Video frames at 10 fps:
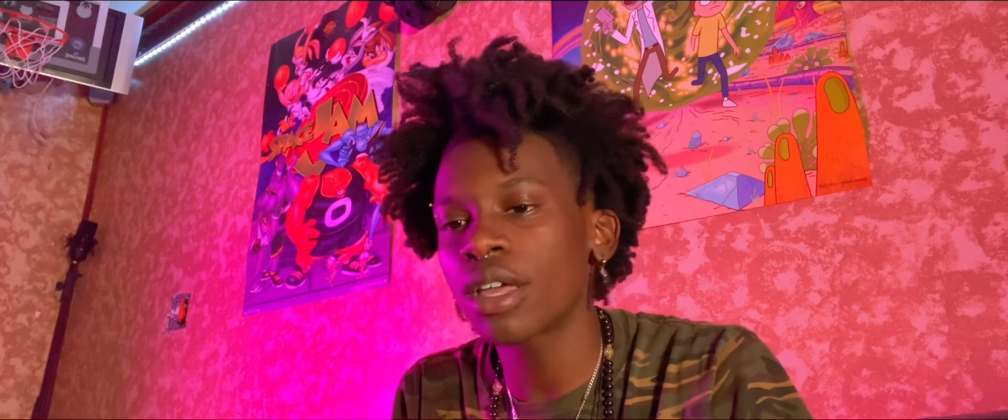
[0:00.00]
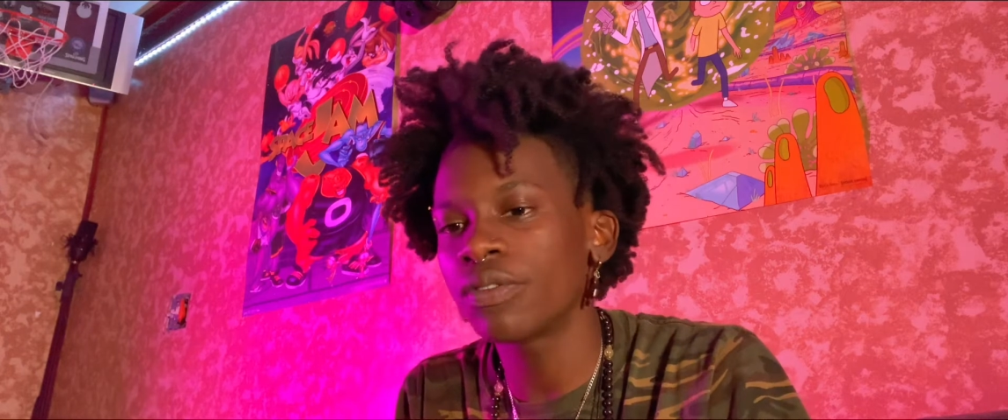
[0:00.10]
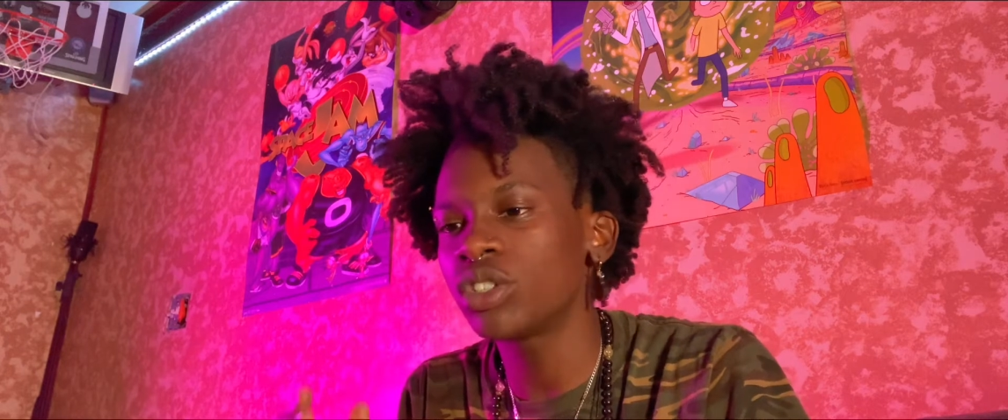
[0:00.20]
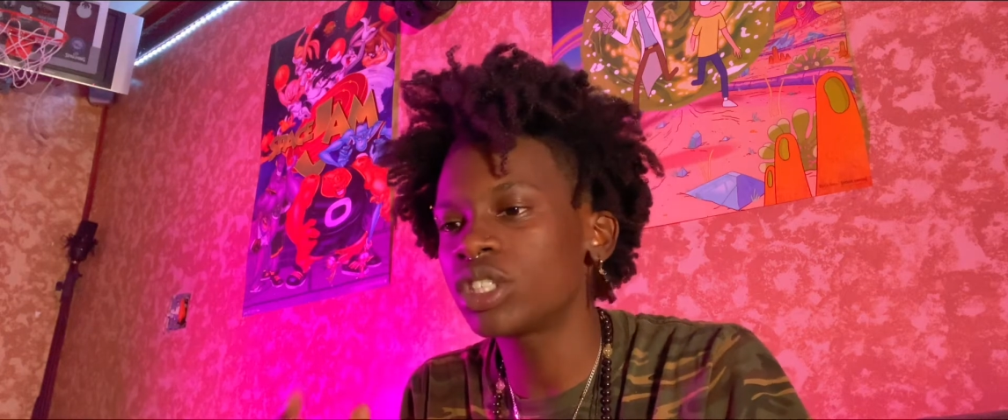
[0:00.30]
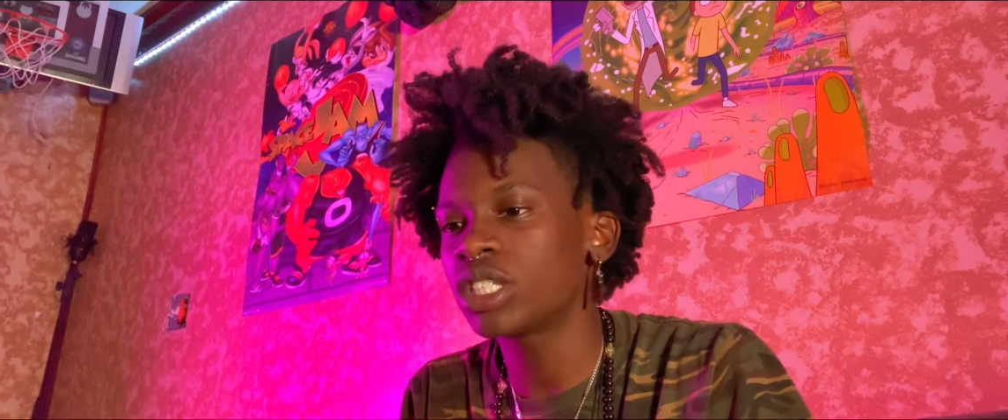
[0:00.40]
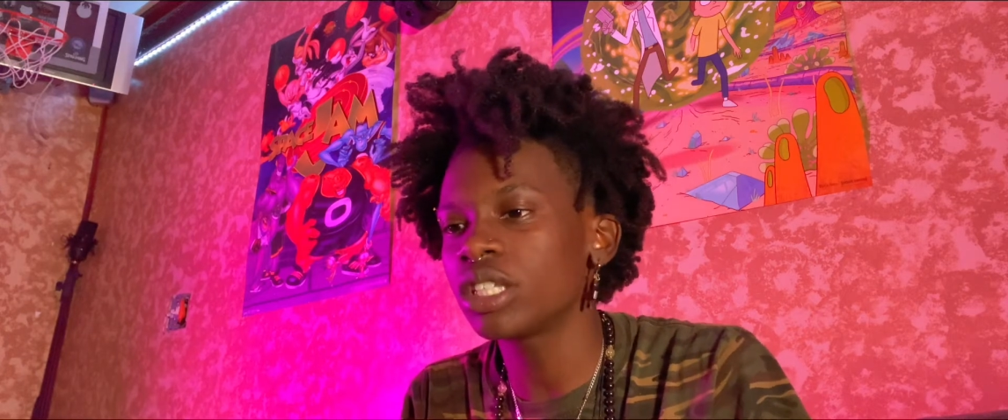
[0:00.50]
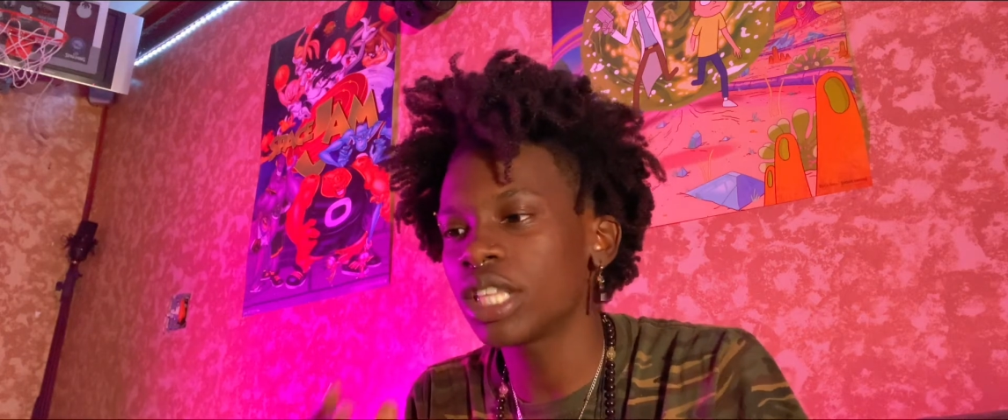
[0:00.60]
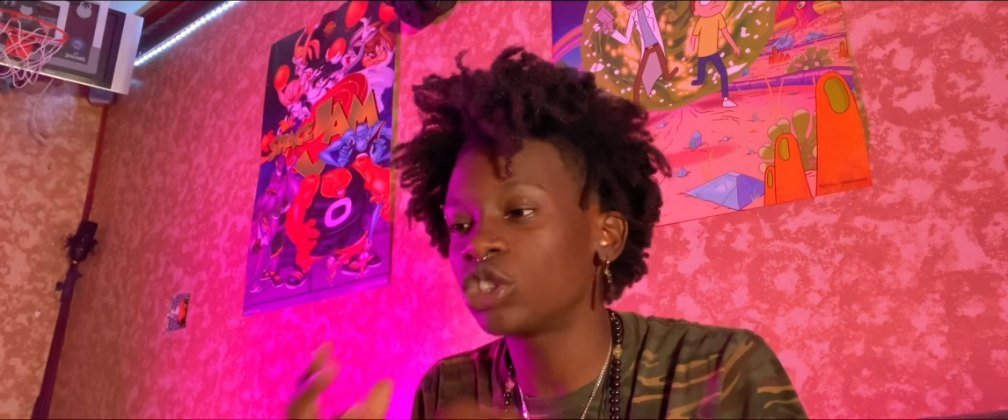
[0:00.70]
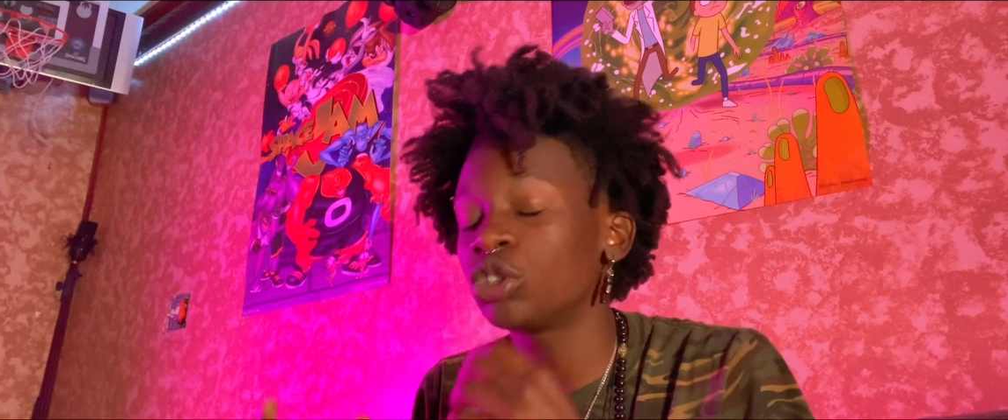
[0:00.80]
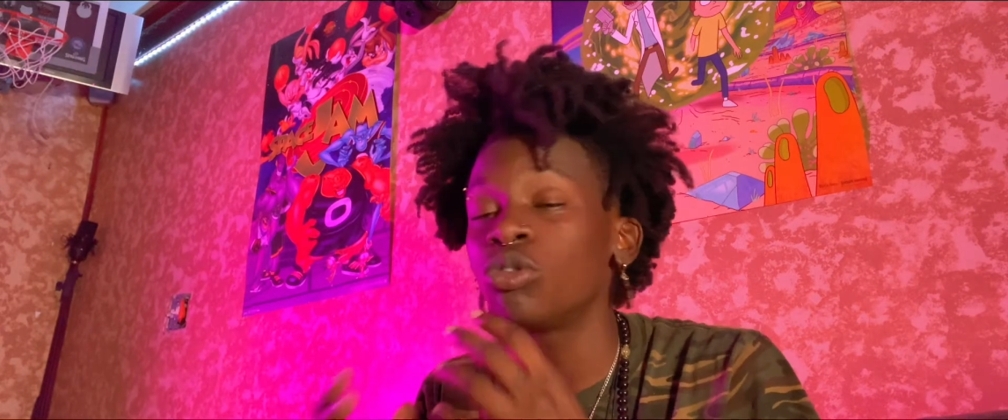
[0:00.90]
if you see
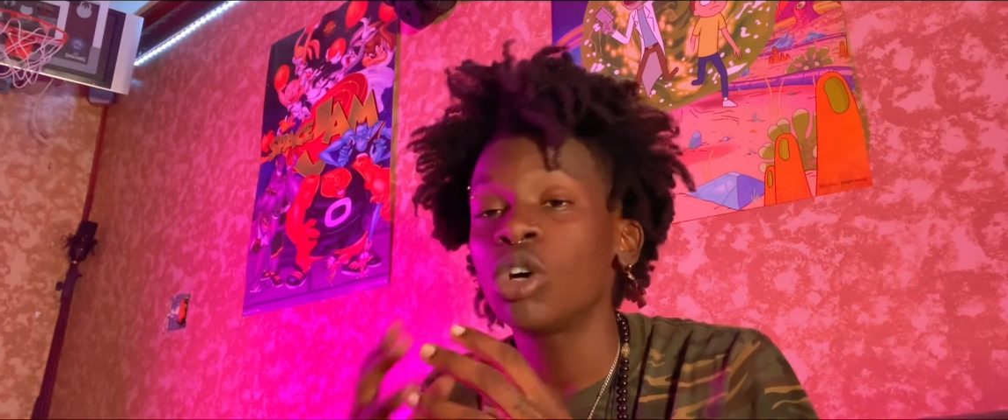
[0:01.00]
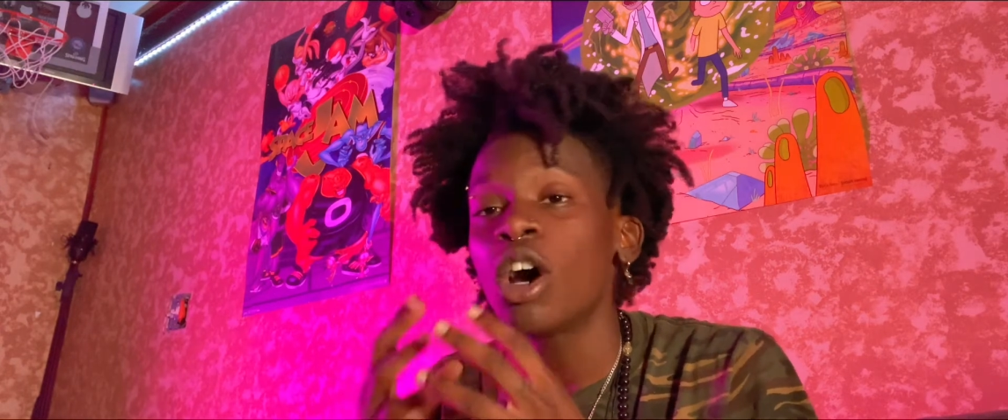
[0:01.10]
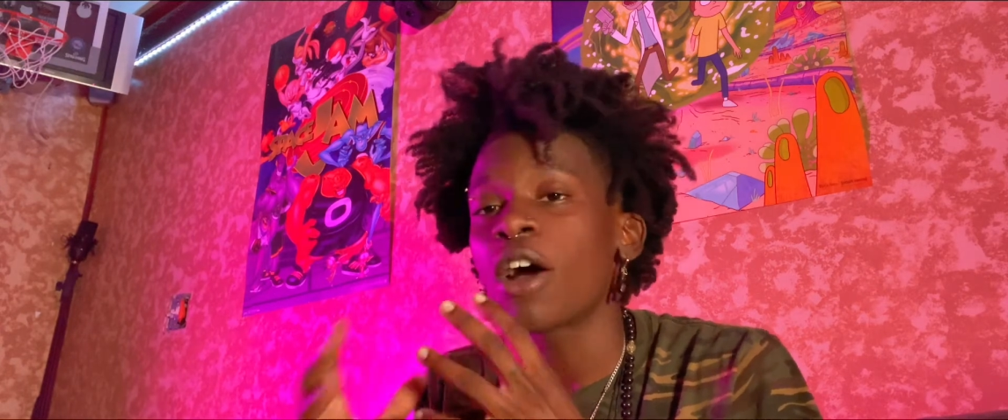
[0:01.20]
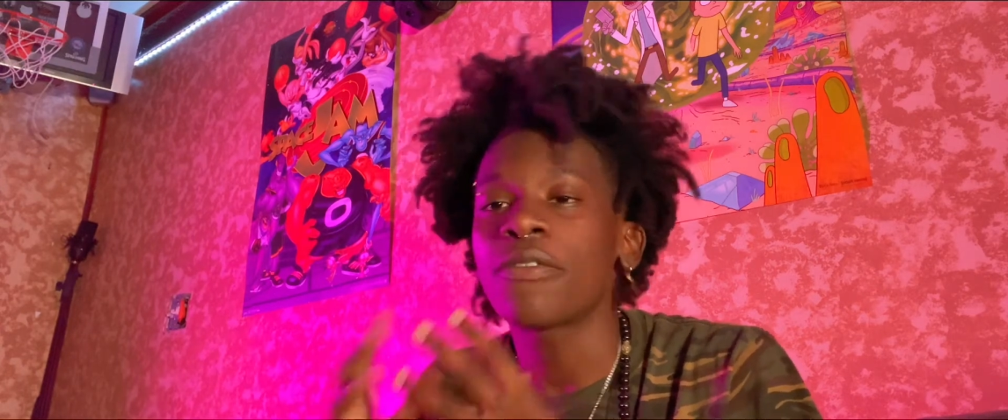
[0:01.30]
that you are